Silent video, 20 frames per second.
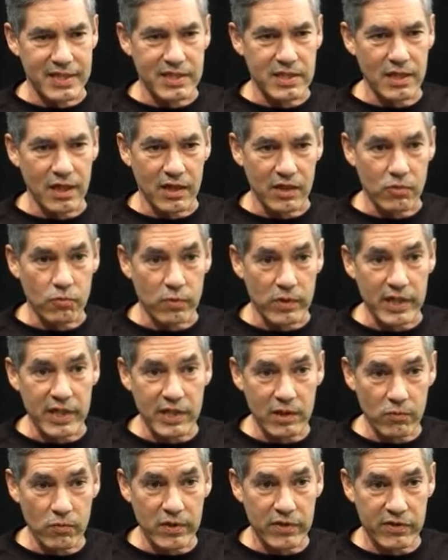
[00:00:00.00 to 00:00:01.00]

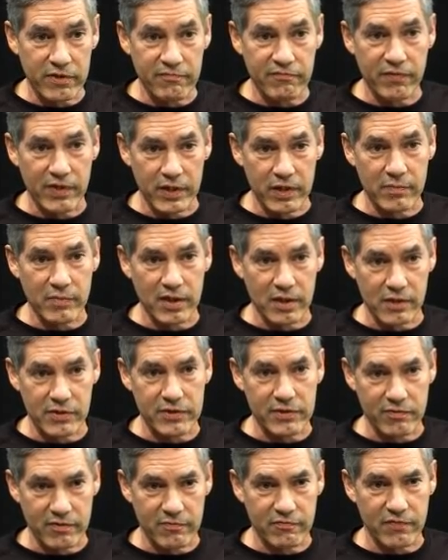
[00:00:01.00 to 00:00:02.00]
agreeing with the fundamentals
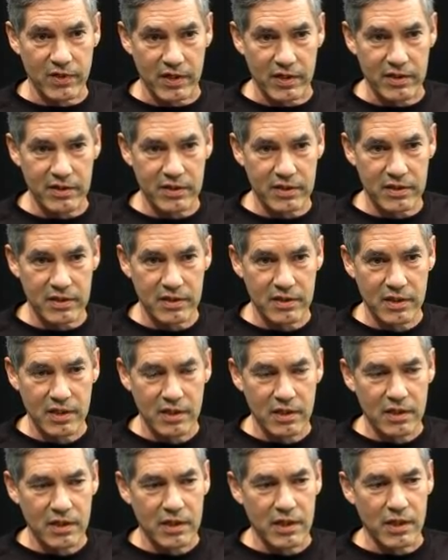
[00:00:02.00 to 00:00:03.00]
of the faith.
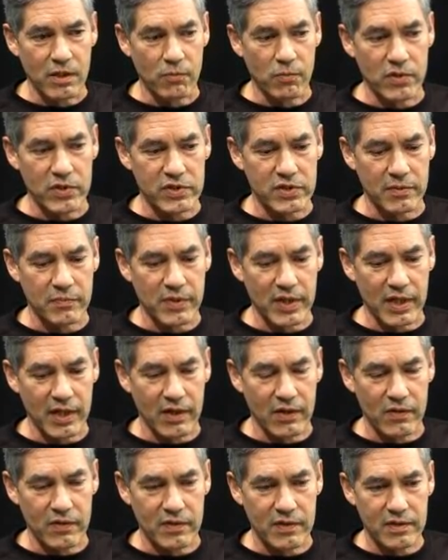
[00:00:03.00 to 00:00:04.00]
It was
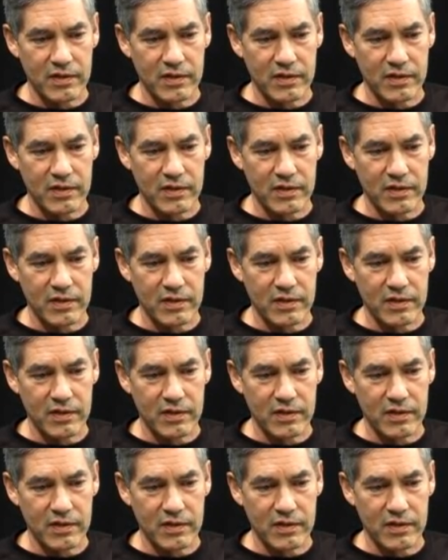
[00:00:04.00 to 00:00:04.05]
about